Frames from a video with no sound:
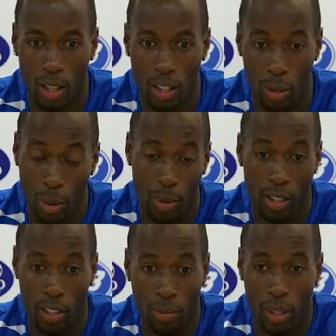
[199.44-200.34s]

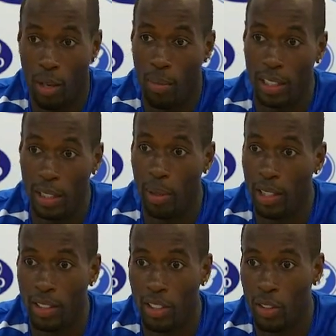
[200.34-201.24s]
they'll become my
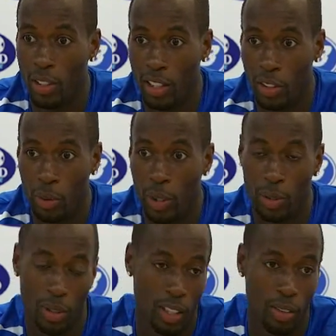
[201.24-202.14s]
teammates in 2
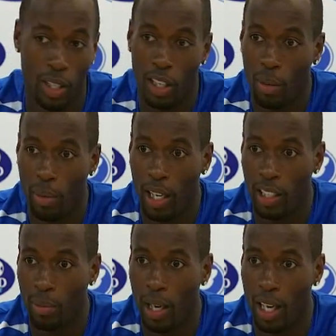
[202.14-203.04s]
weeks when I come back
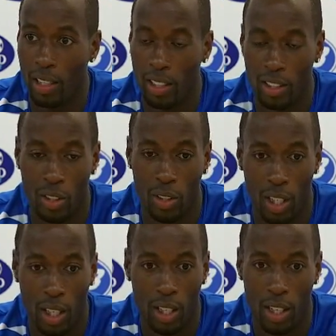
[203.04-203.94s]
after my holiday. So
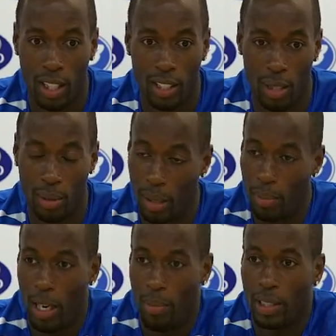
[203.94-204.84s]
like I said,
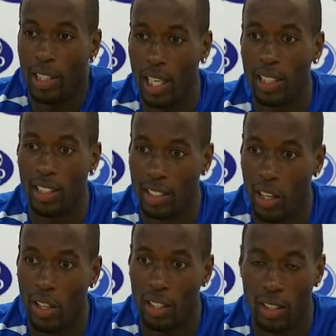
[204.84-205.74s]
I'm excited to get
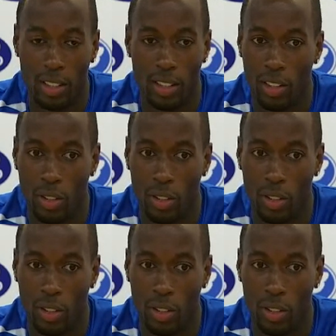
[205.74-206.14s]
started, and